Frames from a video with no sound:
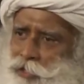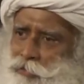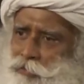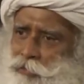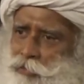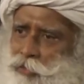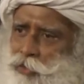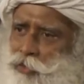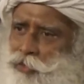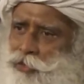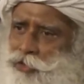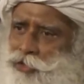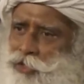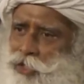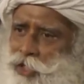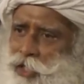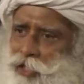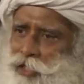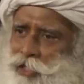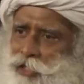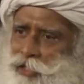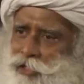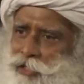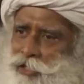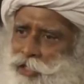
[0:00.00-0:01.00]
most
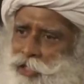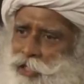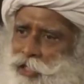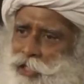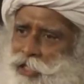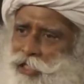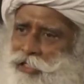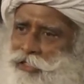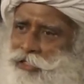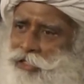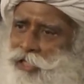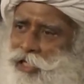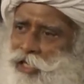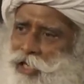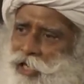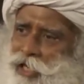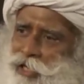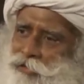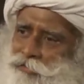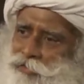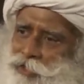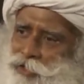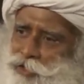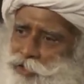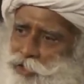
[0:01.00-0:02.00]
adults are less
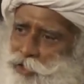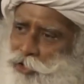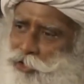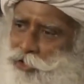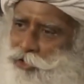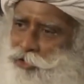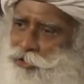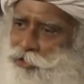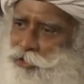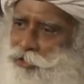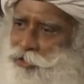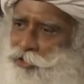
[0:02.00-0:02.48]
alive than children,